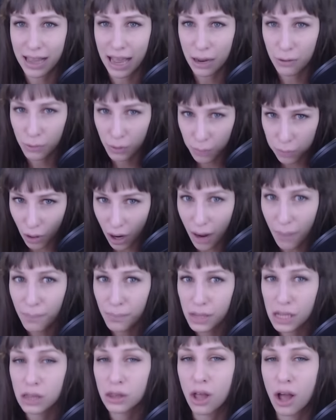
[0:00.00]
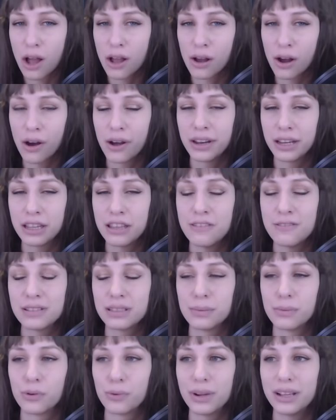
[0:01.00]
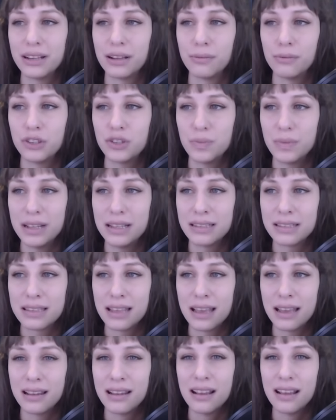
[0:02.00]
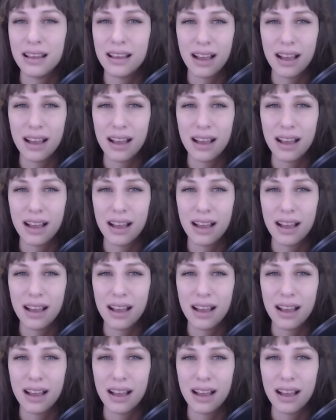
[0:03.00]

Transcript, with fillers: I will probably log on and queue some arena, which means that